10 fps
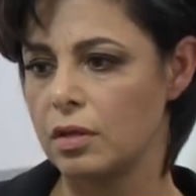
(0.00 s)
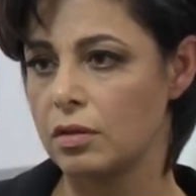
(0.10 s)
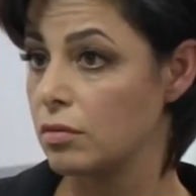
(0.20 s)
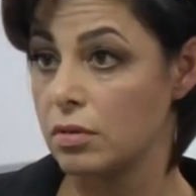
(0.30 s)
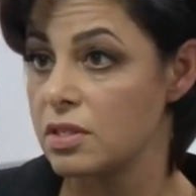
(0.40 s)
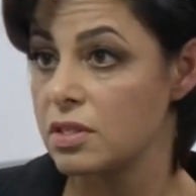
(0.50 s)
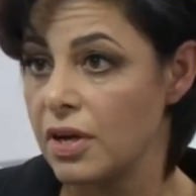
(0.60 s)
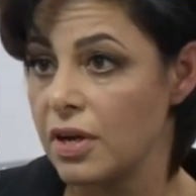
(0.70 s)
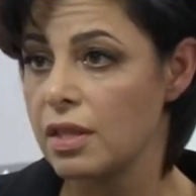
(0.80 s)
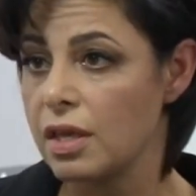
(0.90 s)
That's a
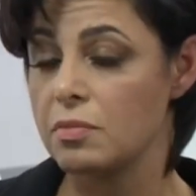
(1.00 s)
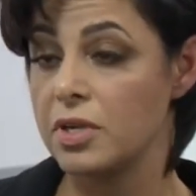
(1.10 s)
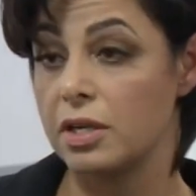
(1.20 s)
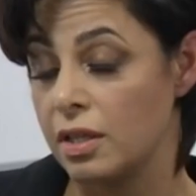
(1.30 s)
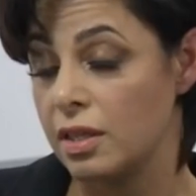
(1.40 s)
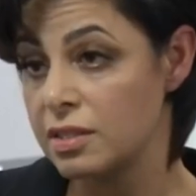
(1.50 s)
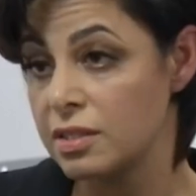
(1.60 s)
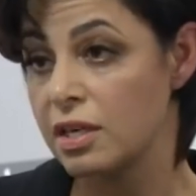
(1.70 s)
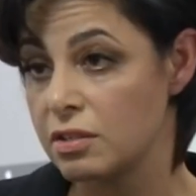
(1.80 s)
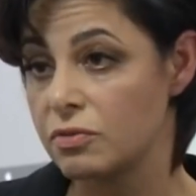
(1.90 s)
fine thing. I mean, in this
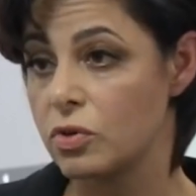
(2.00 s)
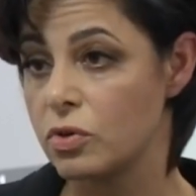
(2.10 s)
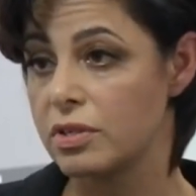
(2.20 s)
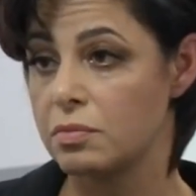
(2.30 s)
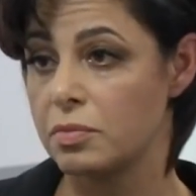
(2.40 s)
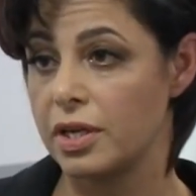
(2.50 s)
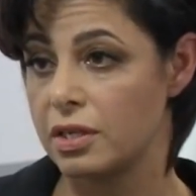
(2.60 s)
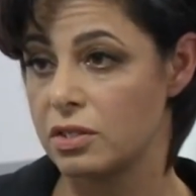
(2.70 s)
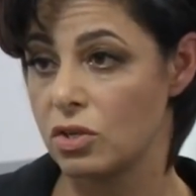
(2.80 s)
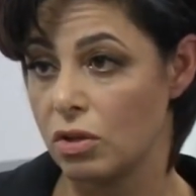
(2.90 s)
case, of course, the
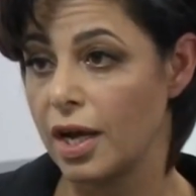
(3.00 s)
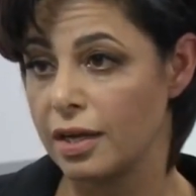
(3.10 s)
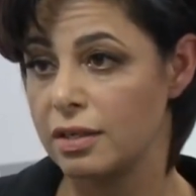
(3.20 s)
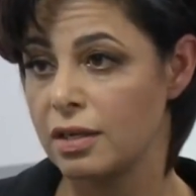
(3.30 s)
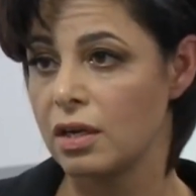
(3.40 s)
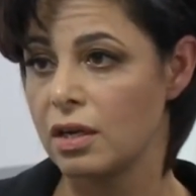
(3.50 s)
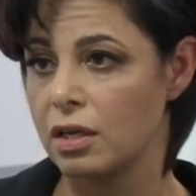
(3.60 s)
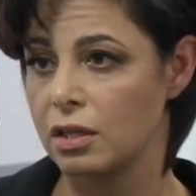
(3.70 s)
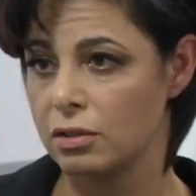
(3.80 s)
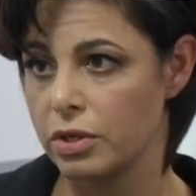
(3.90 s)
complainants all had
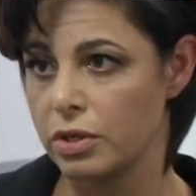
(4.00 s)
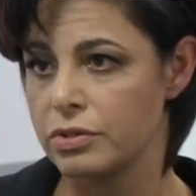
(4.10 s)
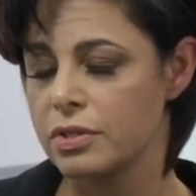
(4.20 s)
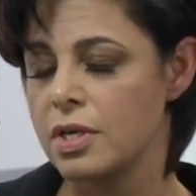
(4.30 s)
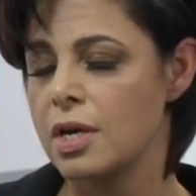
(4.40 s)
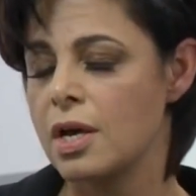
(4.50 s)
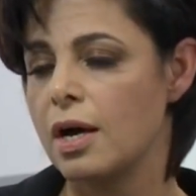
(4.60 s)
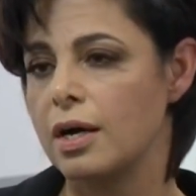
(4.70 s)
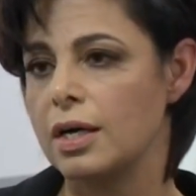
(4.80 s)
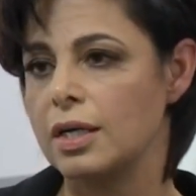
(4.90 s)
lawyers.
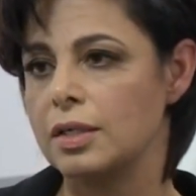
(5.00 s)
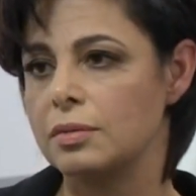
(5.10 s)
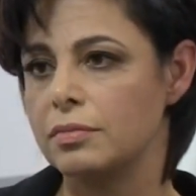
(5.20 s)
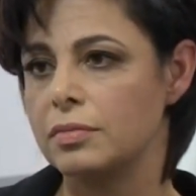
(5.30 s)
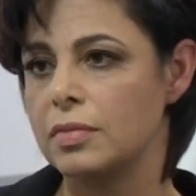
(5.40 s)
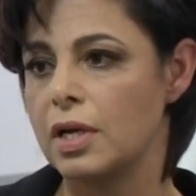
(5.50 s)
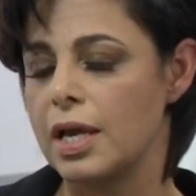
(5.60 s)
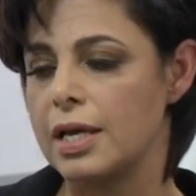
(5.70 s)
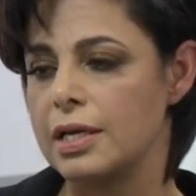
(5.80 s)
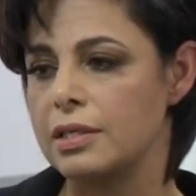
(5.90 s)

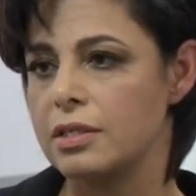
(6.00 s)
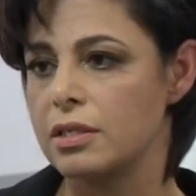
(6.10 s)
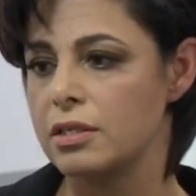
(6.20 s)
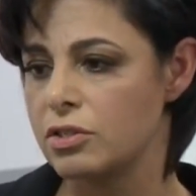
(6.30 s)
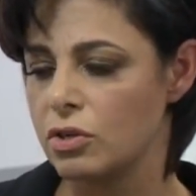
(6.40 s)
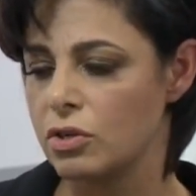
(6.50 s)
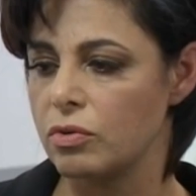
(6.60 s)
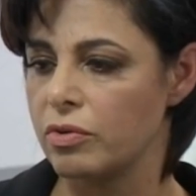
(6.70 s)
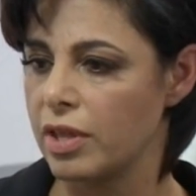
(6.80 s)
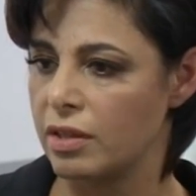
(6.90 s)
And
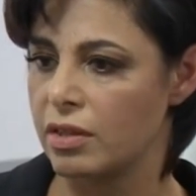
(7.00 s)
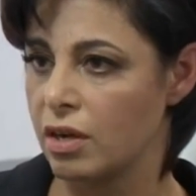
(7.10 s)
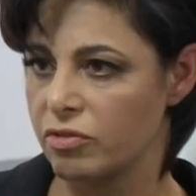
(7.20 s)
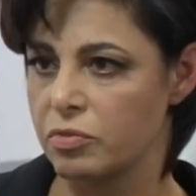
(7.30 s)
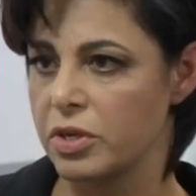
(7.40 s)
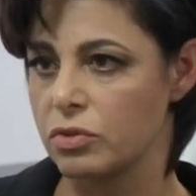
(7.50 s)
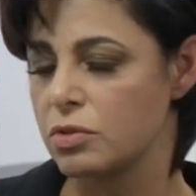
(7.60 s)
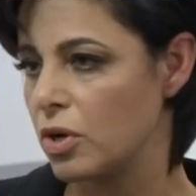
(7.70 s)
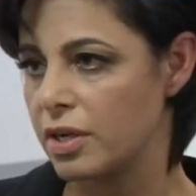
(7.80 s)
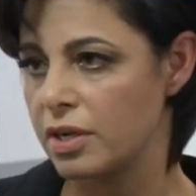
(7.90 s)
so the government has
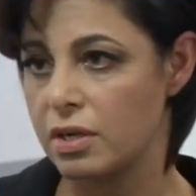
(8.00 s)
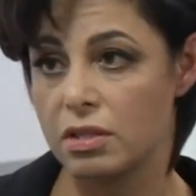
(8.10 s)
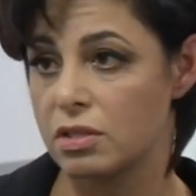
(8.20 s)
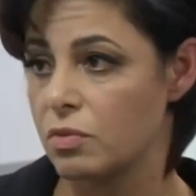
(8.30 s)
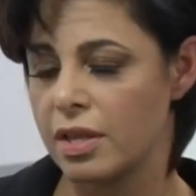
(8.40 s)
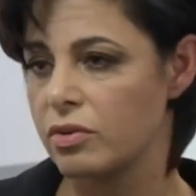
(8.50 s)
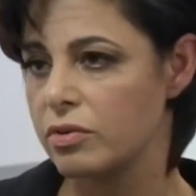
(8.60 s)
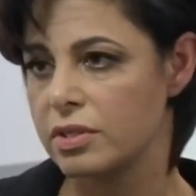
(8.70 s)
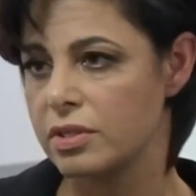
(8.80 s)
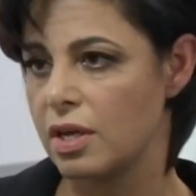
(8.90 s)
responded in this way, and there
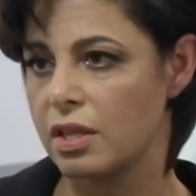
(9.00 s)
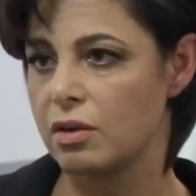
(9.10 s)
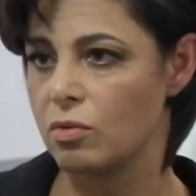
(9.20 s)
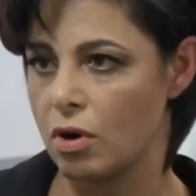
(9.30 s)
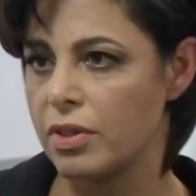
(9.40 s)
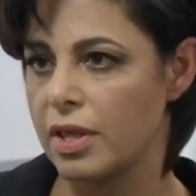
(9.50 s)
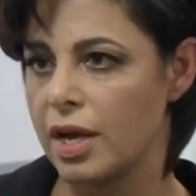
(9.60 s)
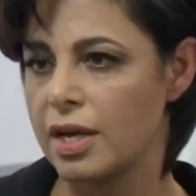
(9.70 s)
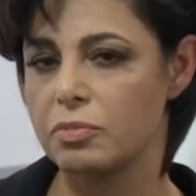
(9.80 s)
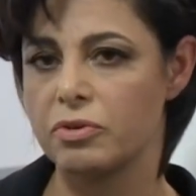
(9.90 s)
is nothing wrong with
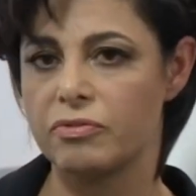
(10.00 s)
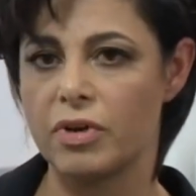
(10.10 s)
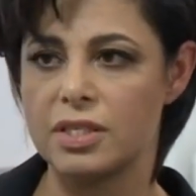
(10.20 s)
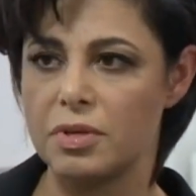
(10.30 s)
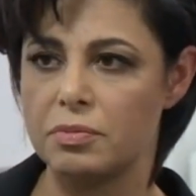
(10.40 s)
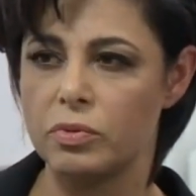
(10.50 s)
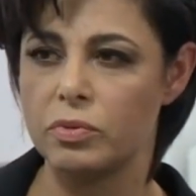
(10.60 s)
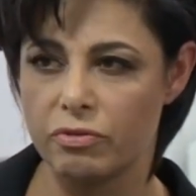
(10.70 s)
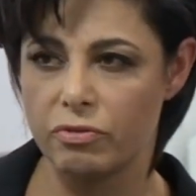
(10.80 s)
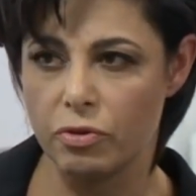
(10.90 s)
that. It provides people
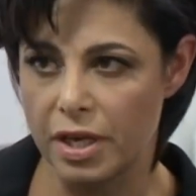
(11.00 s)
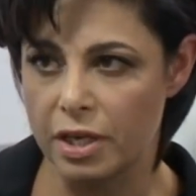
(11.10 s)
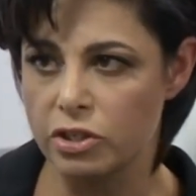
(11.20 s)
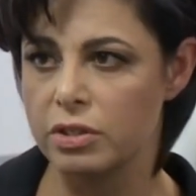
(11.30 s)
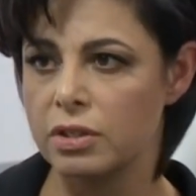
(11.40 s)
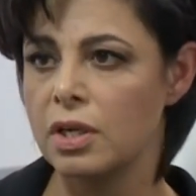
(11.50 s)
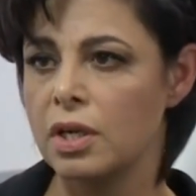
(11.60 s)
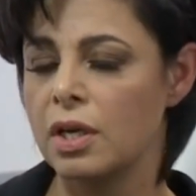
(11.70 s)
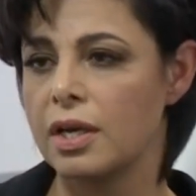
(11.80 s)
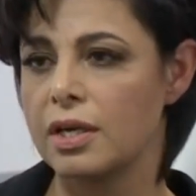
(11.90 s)
with information.
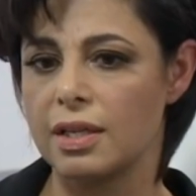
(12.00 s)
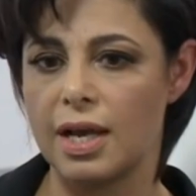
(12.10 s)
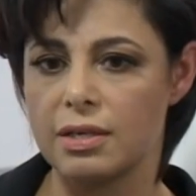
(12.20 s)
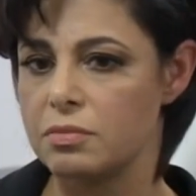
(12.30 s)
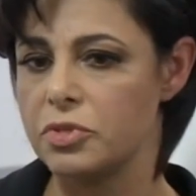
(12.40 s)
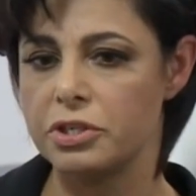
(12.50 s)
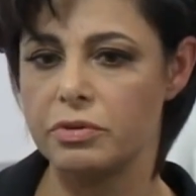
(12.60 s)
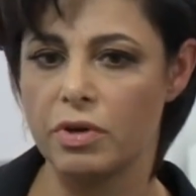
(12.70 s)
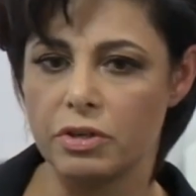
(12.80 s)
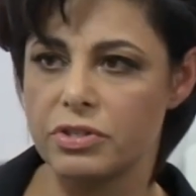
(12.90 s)
It allows them to
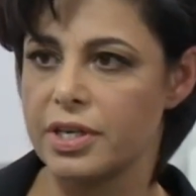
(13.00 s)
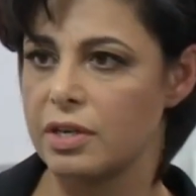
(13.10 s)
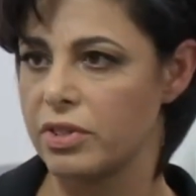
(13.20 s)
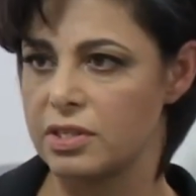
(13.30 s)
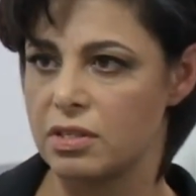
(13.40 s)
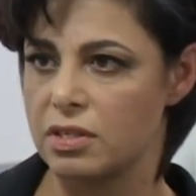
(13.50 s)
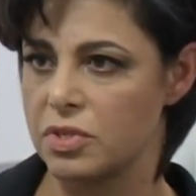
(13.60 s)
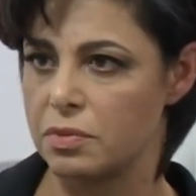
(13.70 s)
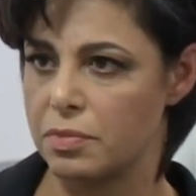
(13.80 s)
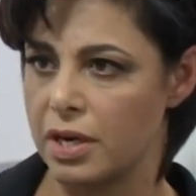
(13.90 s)
understand what the
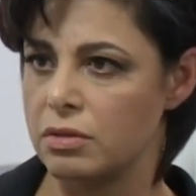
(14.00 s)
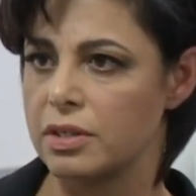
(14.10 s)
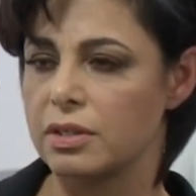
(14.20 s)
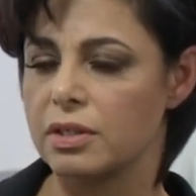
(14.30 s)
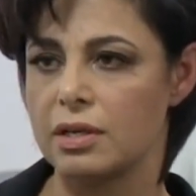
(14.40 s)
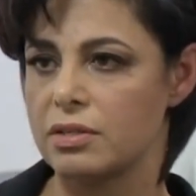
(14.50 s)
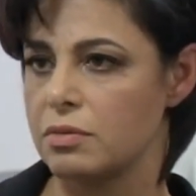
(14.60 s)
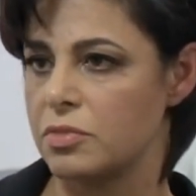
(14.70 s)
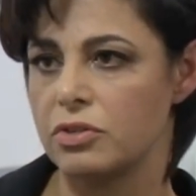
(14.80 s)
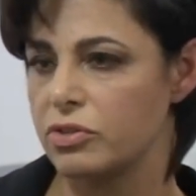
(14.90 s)
system's about. It allows
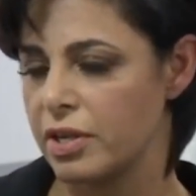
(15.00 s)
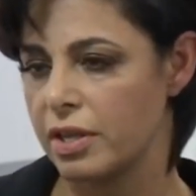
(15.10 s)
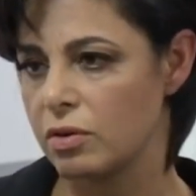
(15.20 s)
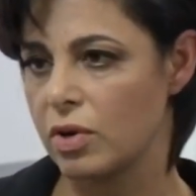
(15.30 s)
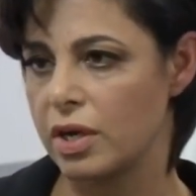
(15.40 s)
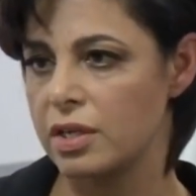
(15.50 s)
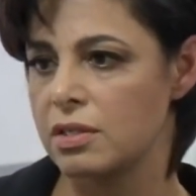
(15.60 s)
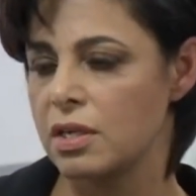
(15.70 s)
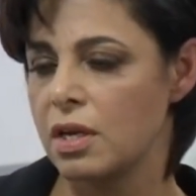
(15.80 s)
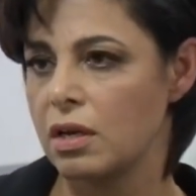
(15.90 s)
them to understand their
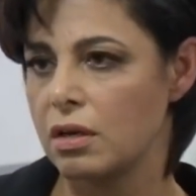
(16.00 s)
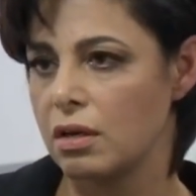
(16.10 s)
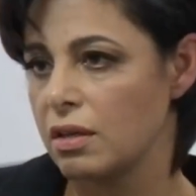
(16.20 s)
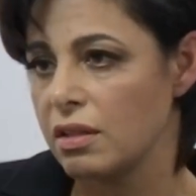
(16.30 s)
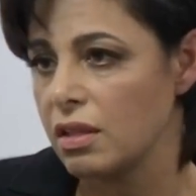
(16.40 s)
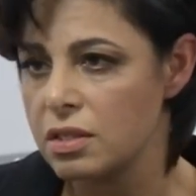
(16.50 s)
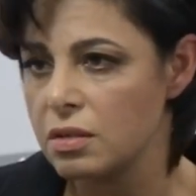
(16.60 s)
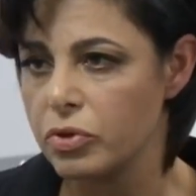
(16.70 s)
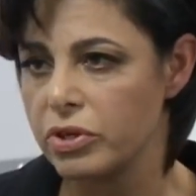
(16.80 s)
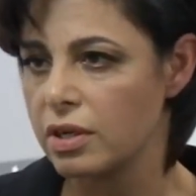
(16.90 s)
rights. I think that's a
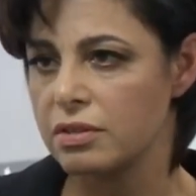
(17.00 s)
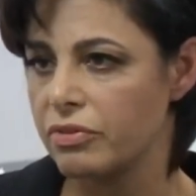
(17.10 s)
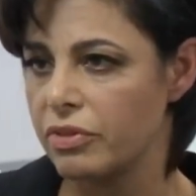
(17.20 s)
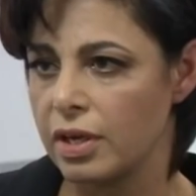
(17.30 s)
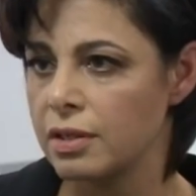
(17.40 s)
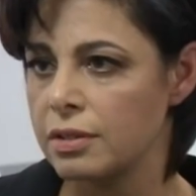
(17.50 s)
productive thing.